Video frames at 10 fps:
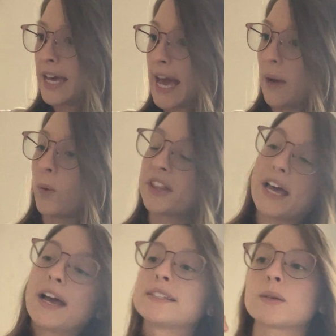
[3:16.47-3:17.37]
And what
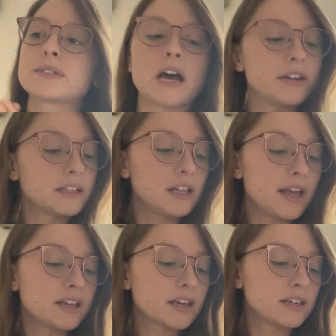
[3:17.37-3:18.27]
that ends up sounding
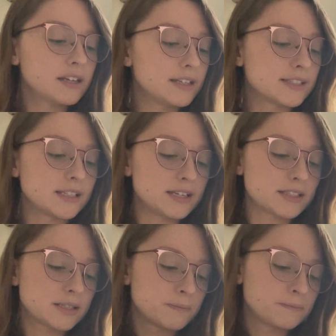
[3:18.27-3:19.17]
like is
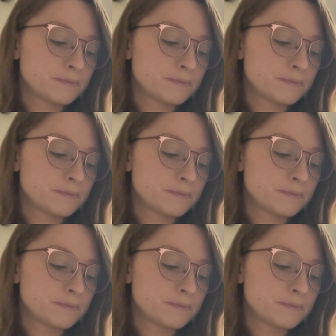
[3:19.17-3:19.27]
this.